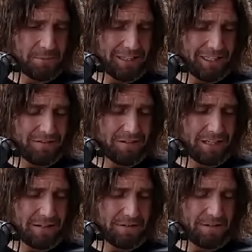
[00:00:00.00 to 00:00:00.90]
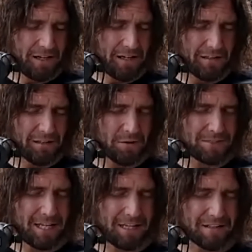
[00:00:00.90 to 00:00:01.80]
I mean, even if
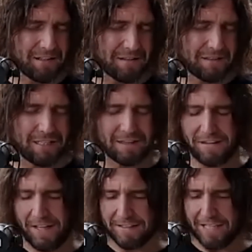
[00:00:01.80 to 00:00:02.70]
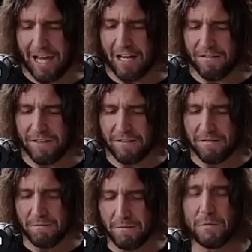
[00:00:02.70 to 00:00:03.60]
take the things out of it,
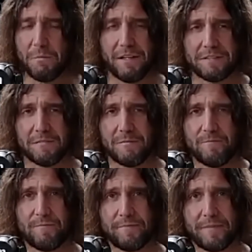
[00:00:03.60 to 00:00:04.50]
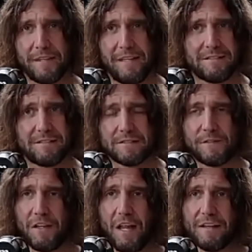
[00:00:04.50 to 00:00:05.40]
minimalism is this
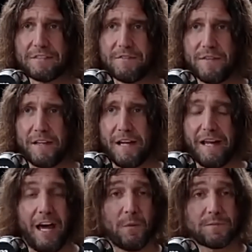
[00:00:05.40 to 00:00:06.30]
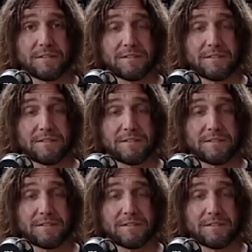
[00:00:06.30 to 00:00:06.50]
philosophy that kind of helps